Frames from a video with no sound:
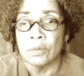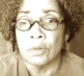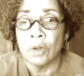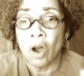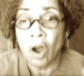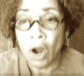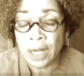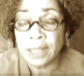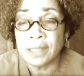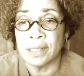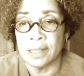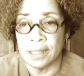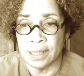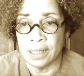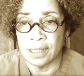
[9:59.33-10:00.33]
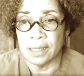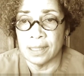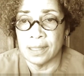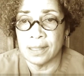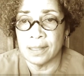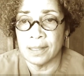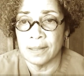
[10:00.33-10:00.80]
heart
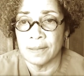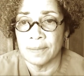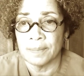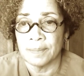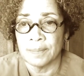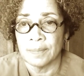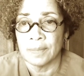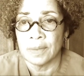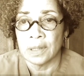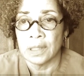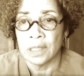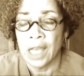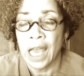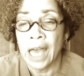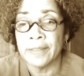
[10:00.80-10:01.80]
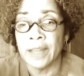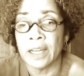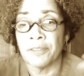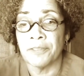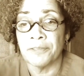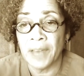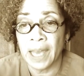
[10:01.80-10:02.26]
disease, how that
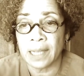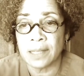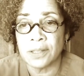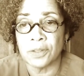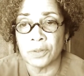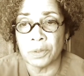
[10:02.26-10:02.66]
affects their